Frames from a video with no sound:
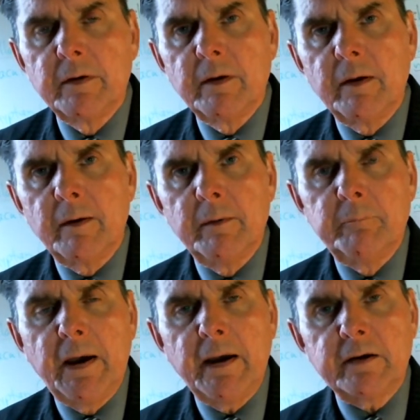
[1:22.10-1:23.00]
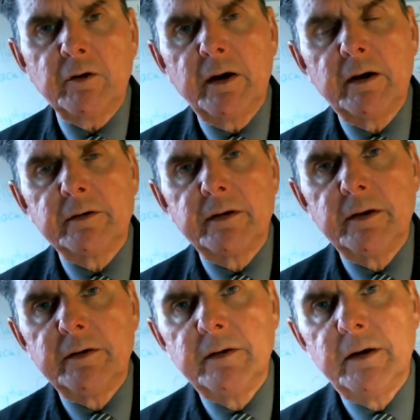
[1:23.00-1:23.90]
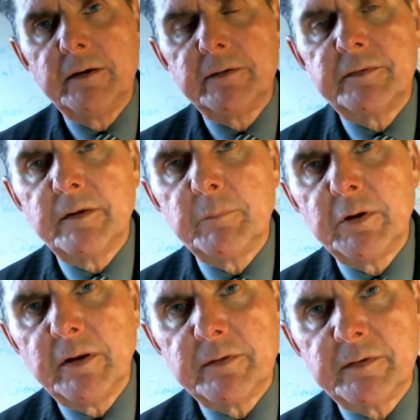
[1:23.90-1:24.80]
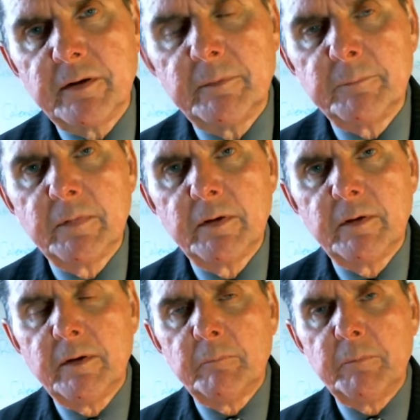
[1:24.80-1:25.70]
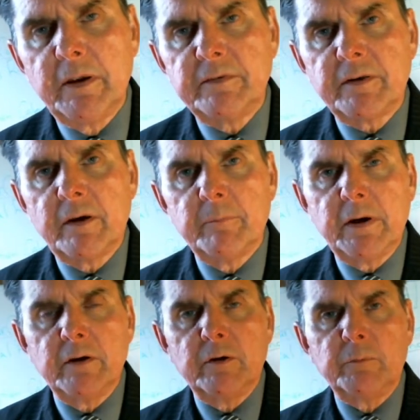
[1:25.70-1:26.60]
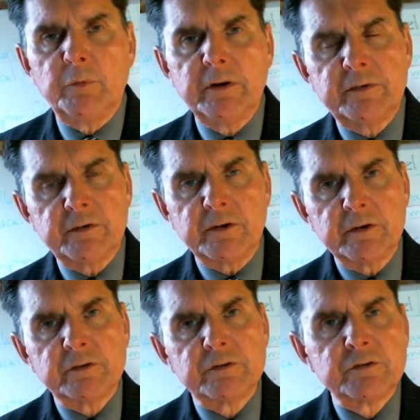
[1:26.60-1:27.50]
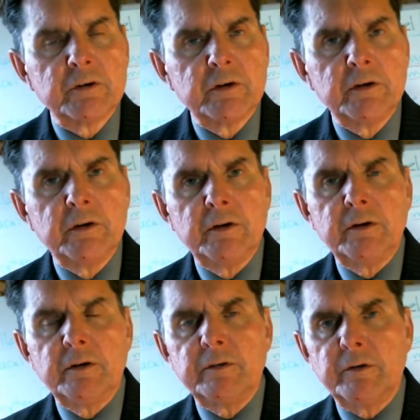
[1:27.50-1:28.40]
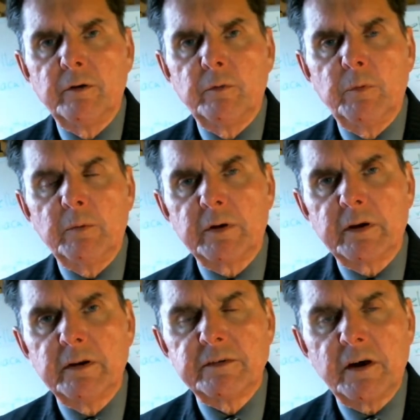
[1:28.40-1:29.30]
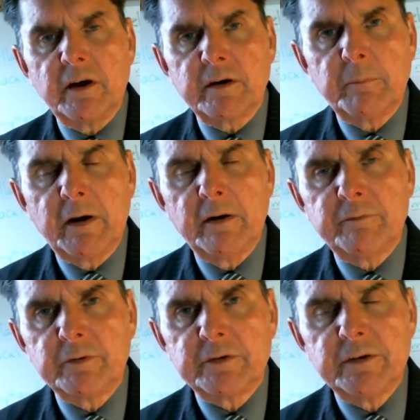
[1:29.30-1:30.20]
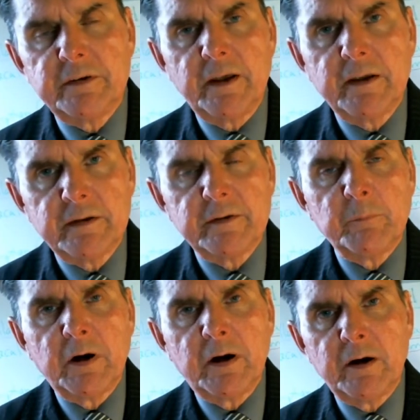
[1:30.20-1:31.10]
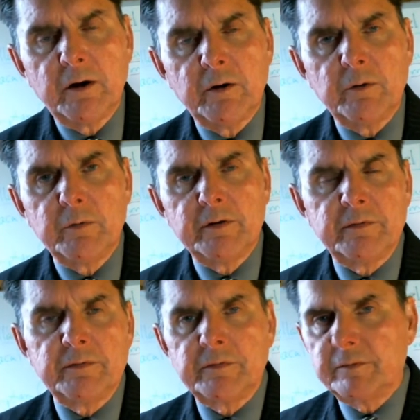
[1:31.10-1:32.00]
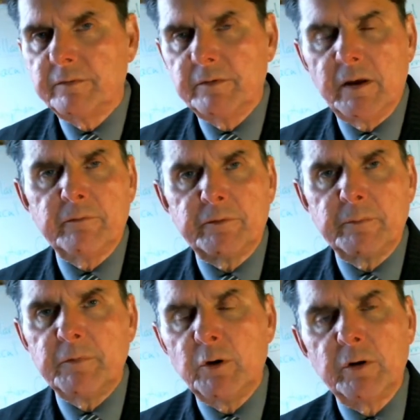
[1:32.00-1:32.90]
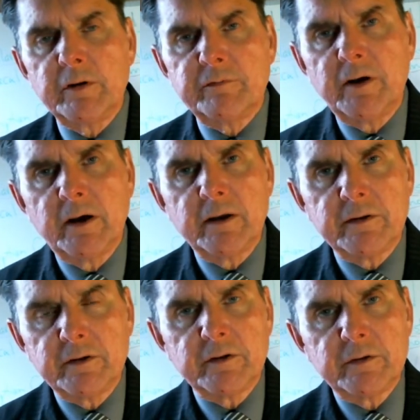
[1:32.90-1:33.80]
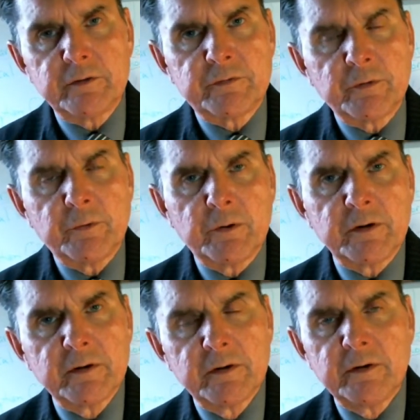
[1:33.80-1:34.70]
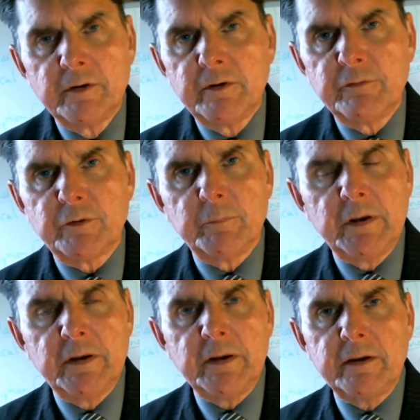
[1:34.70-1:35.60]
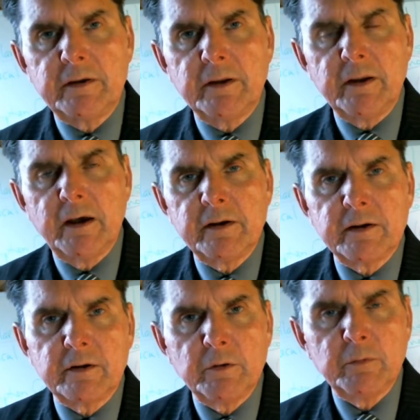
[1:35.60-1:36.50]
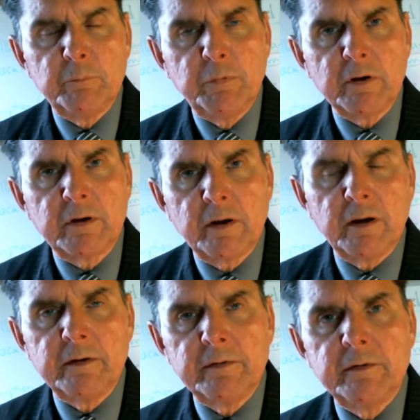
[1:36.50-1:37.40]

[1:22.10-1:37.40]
background in symbolism based on my own research. So what we're going to talk about for today and tomorrow is not from the Holy Fathers or from any canonical book on